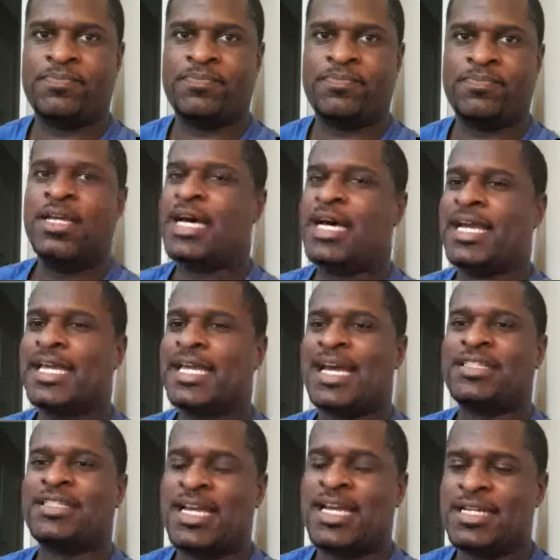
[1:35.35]
Like, at
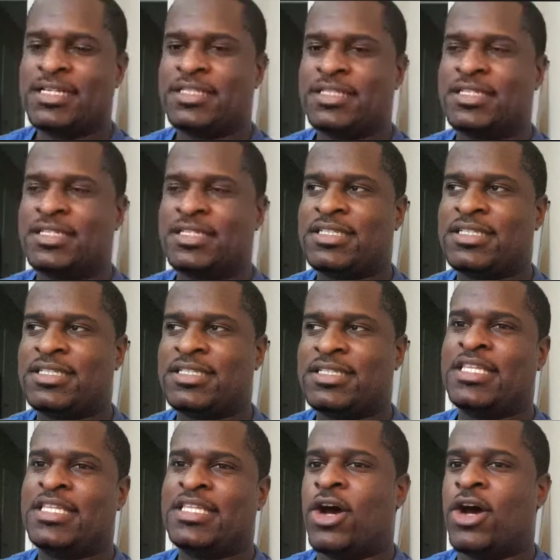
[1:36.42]
the end of the day,
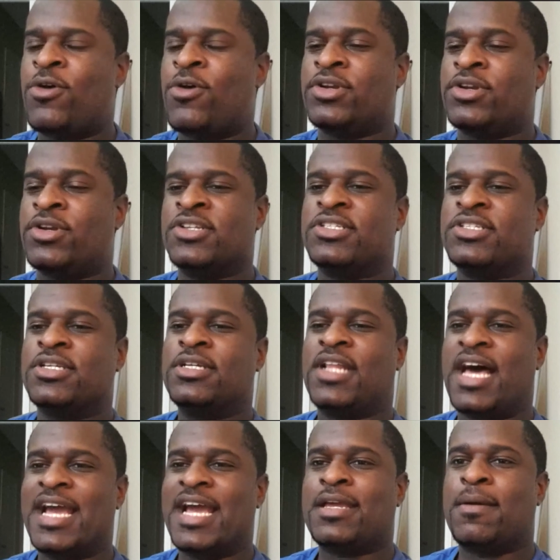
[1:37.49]
these owners
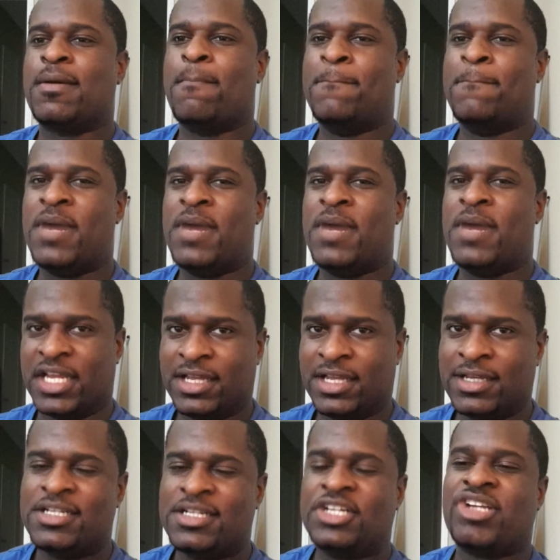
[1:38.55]
like money.
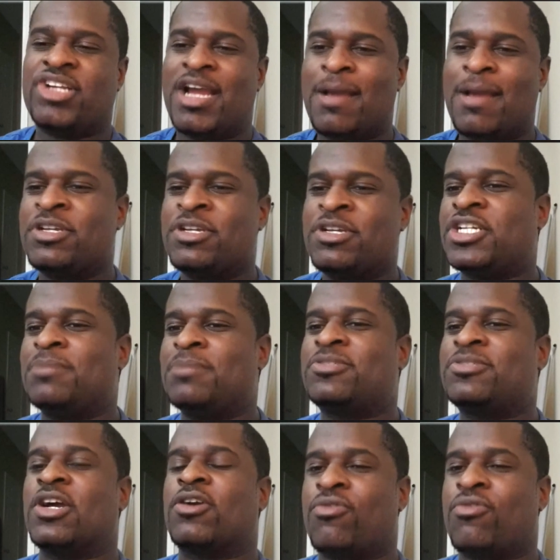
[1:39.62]
The championships
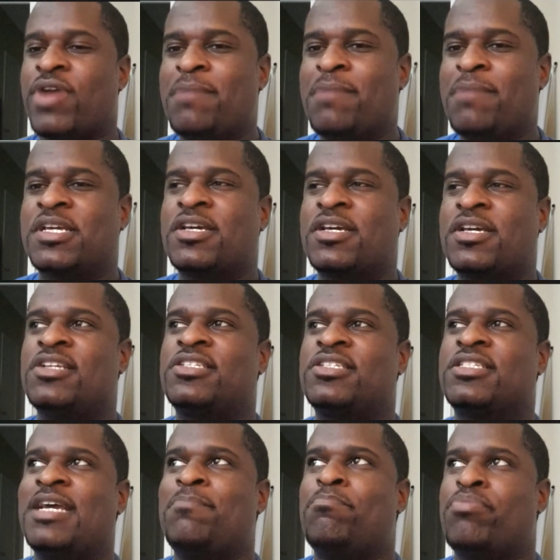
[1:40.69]
are great because
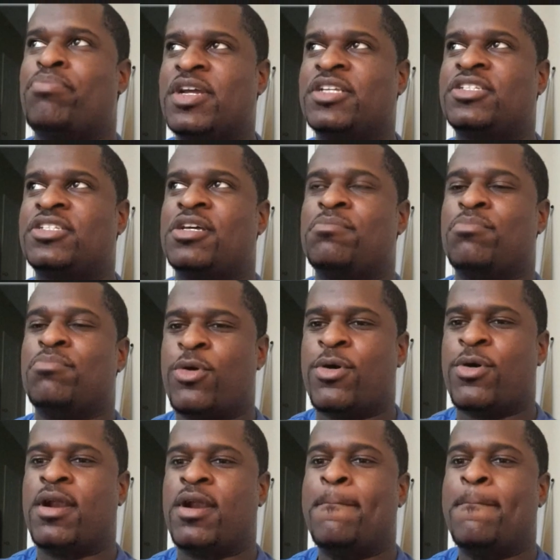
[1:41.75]
it brings them
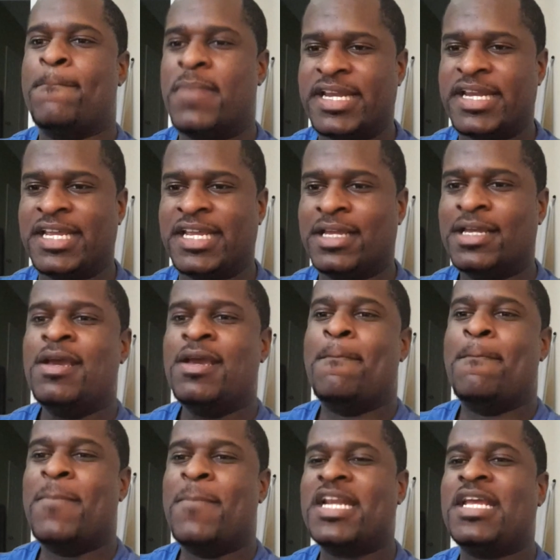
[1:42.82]
more money.
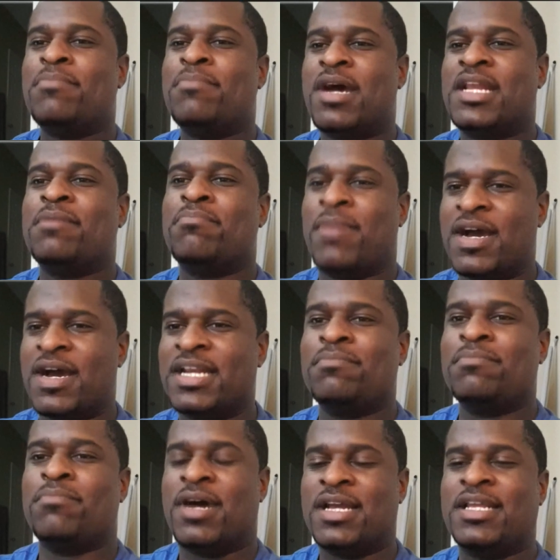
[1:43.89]
Money, money, money,
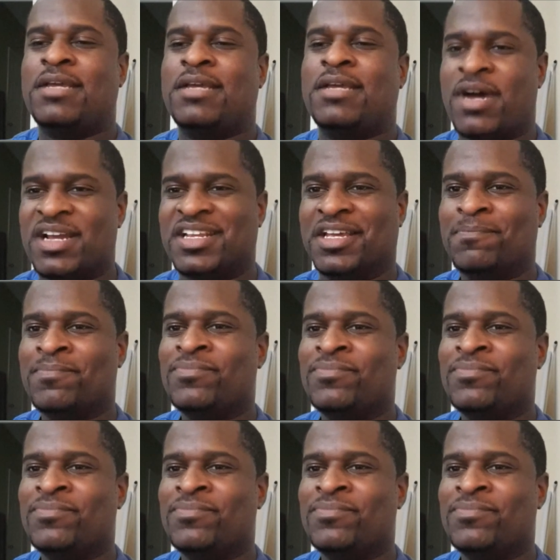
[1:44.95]
money, money.